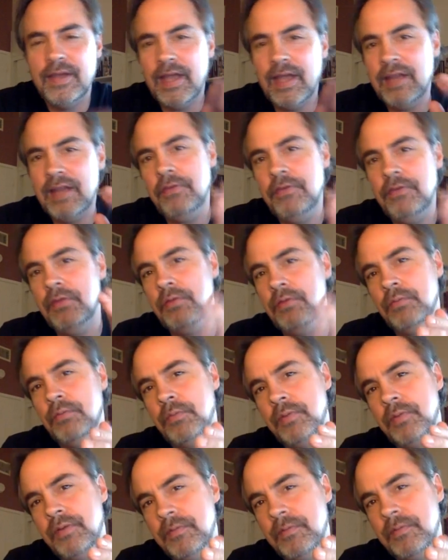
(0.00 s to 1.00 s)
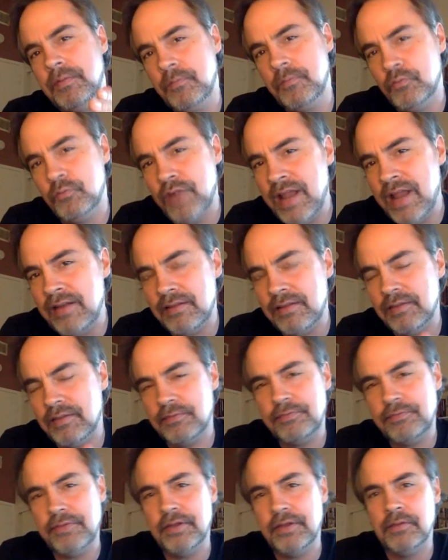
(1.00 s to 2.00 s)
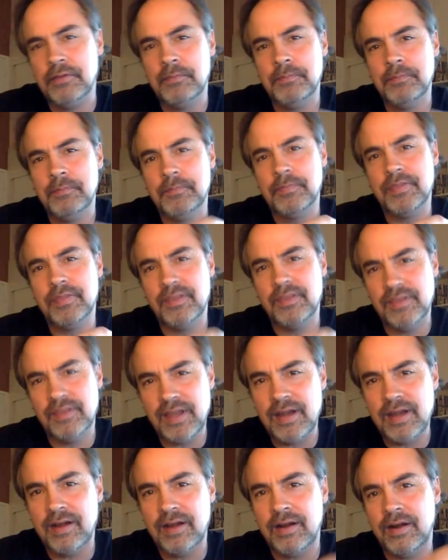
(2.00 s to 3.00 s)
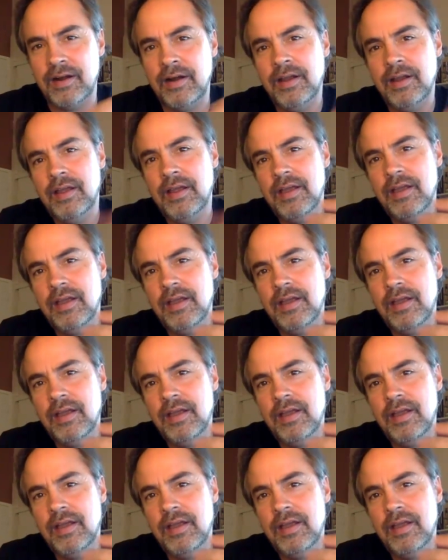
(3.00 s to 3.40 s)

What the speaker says: And if you rent the film there,